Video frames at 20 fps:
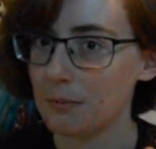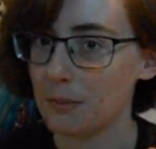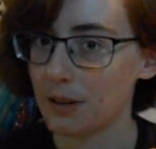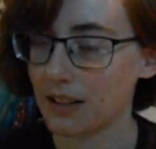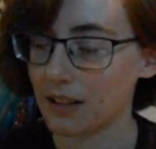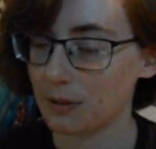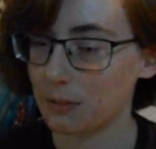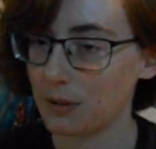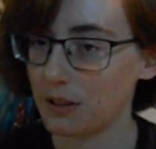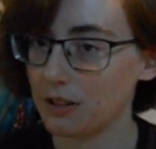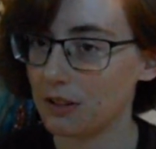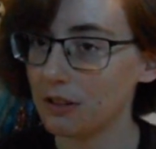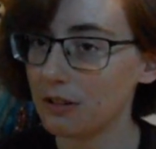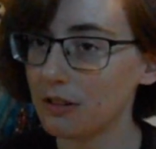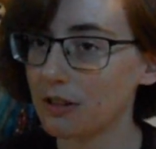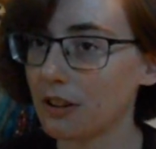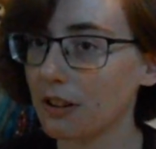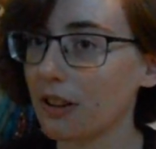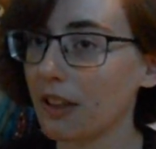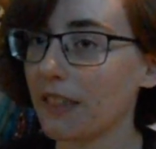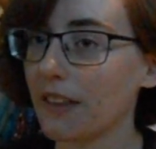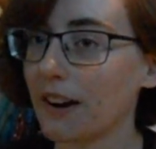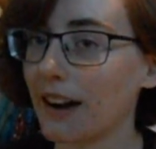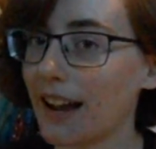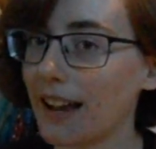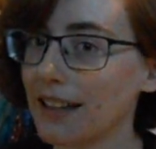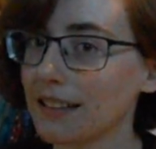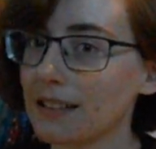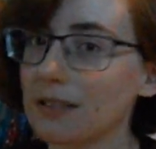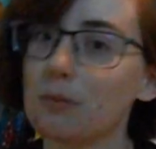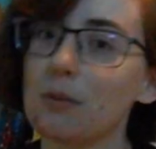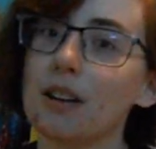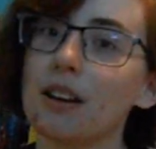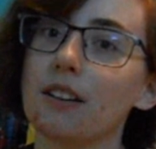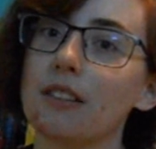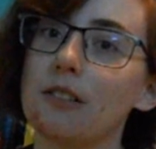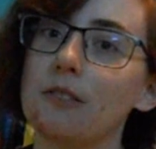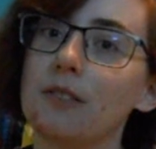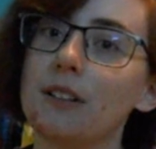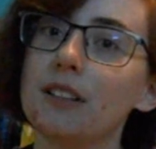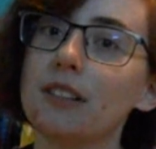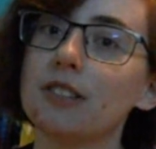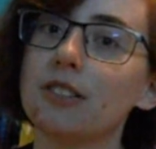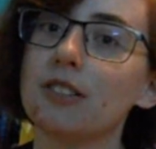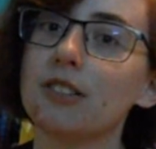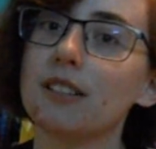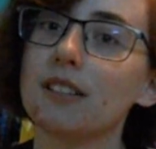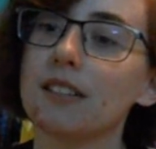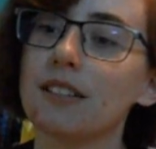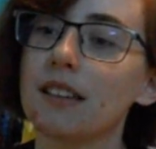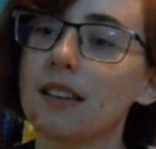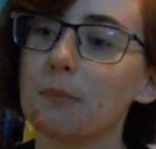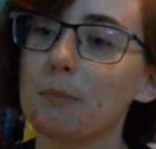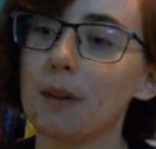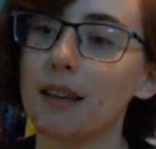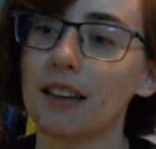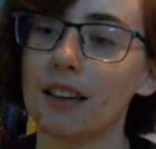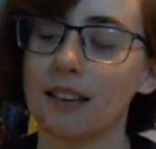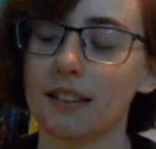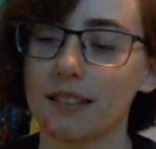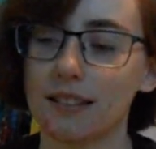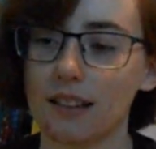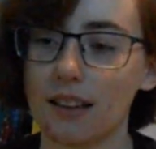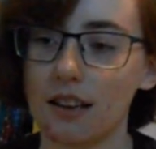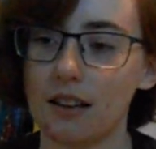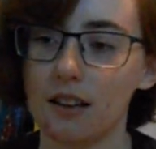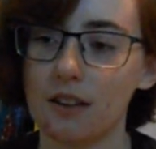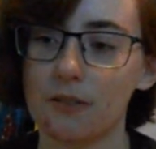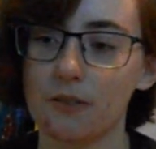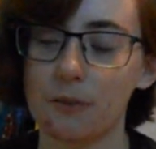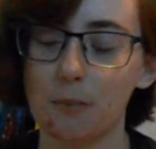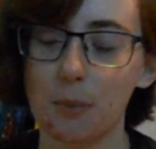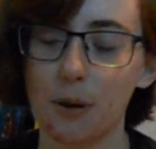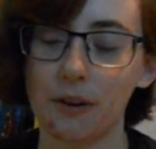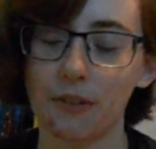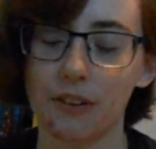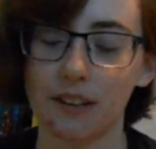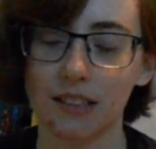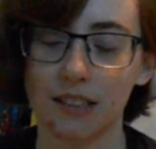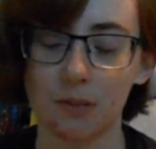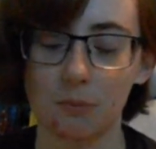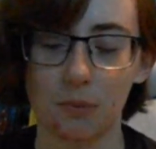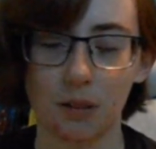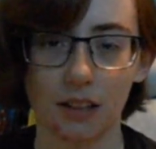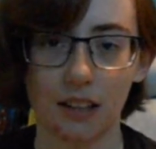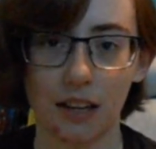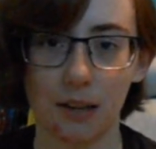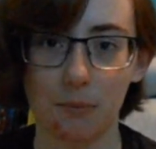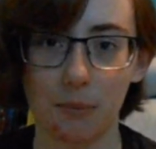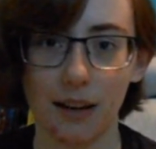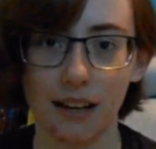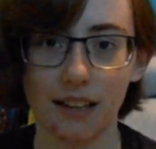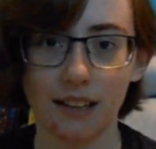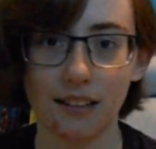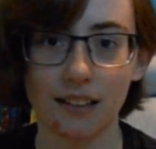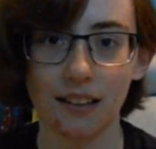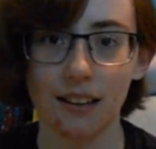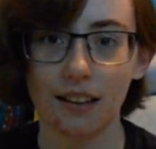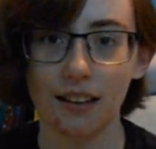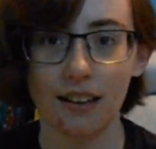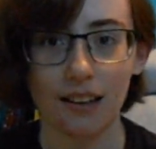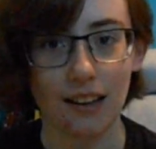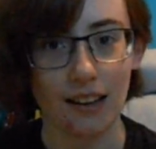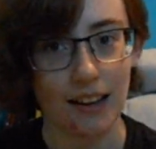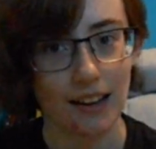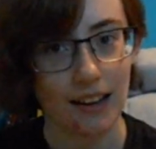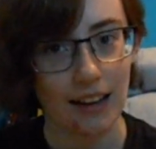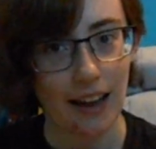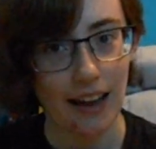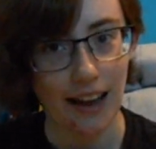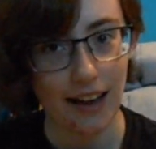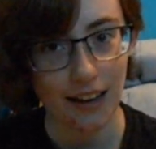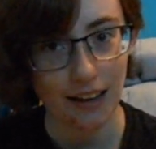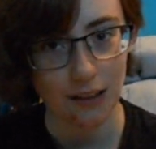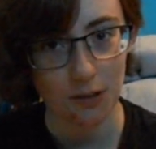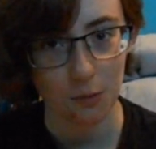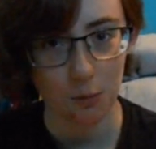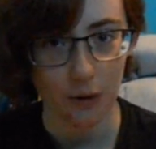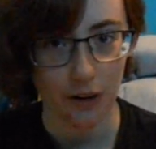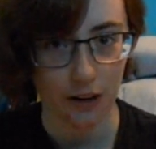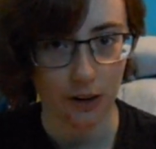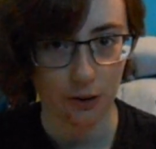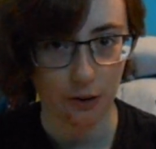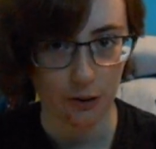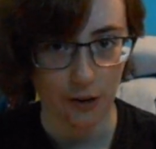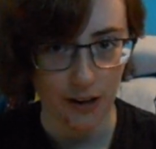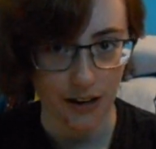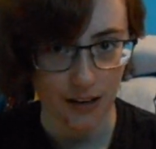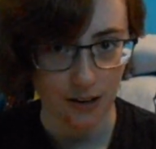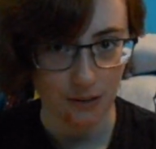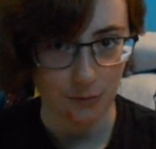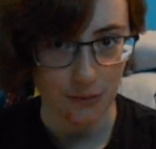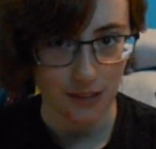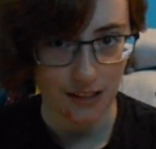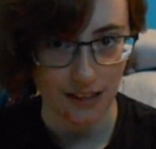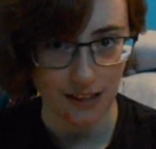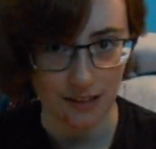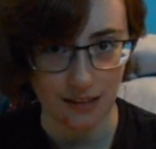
because we do know that there has to be other villages because of Perfect and Polite Panda, and where Grams